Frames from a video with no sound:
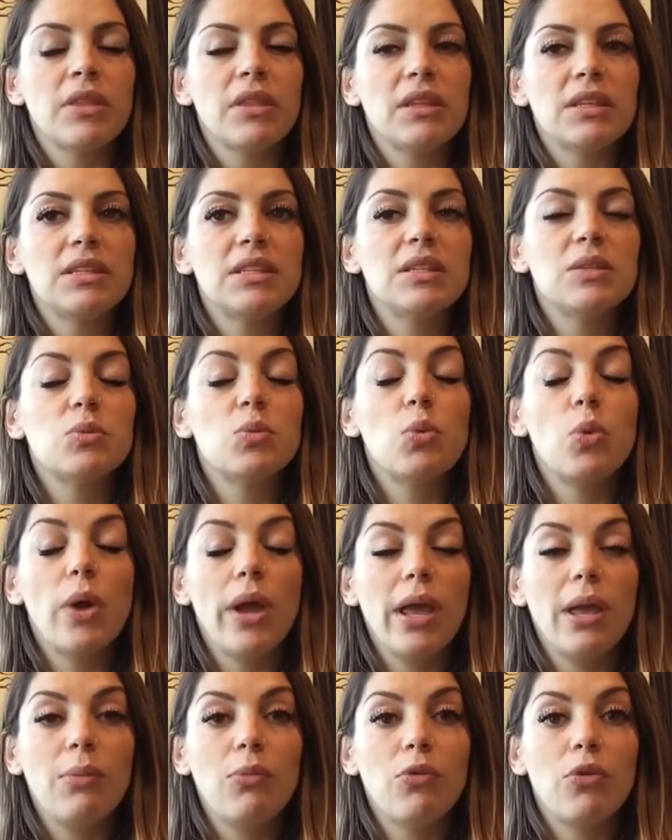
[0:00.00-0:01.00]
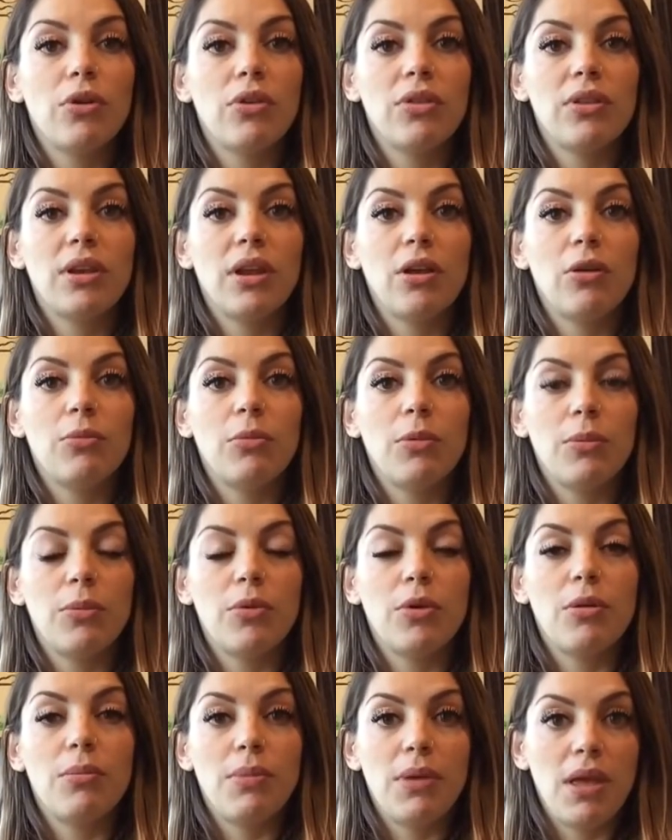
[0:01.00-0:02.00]
this is way more than I
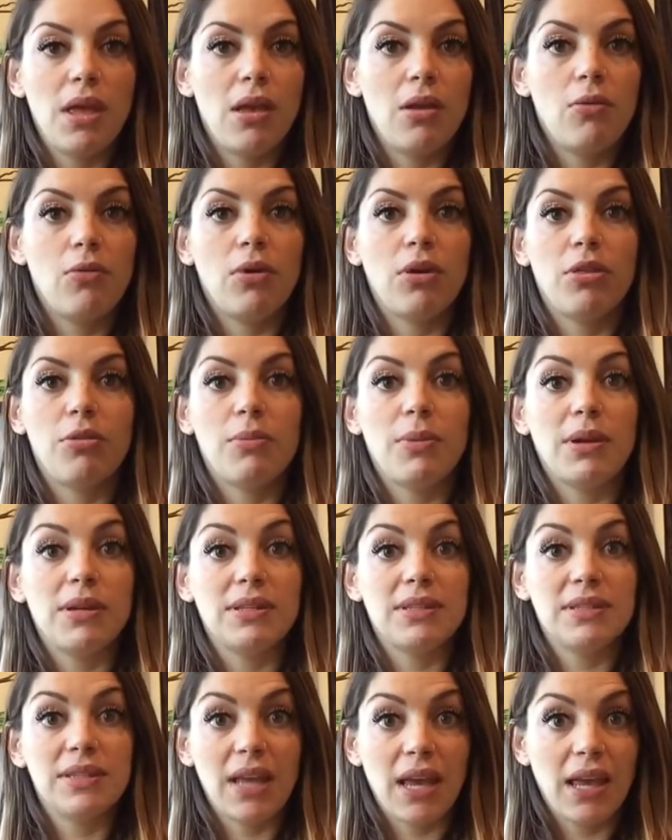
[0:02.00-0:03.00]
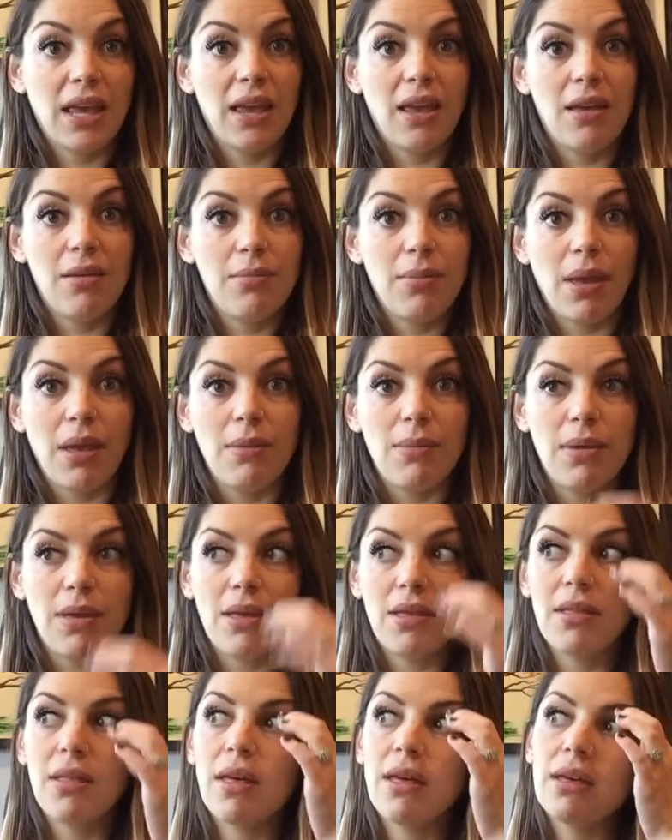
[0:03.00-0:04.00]
remember it being with my second
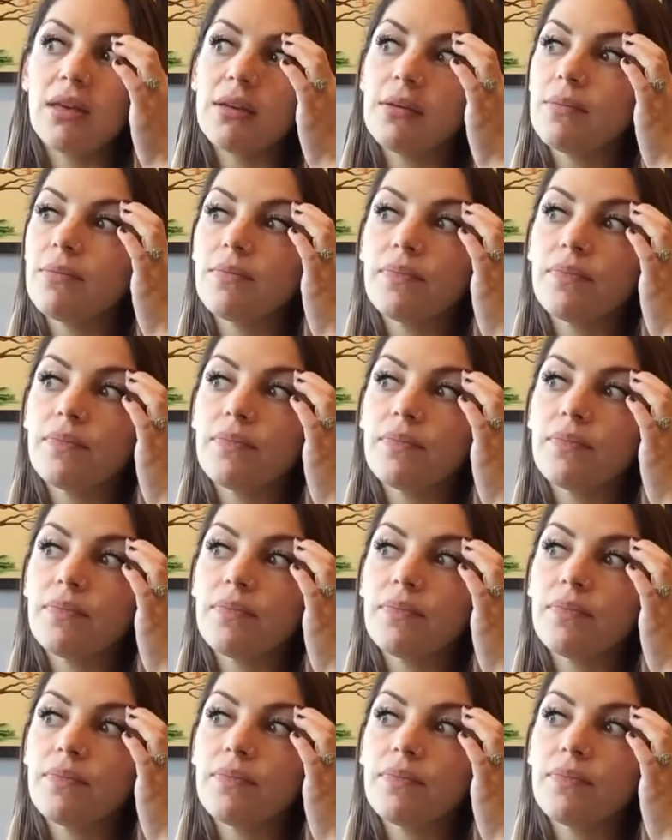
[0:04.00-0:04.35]
baby. Like,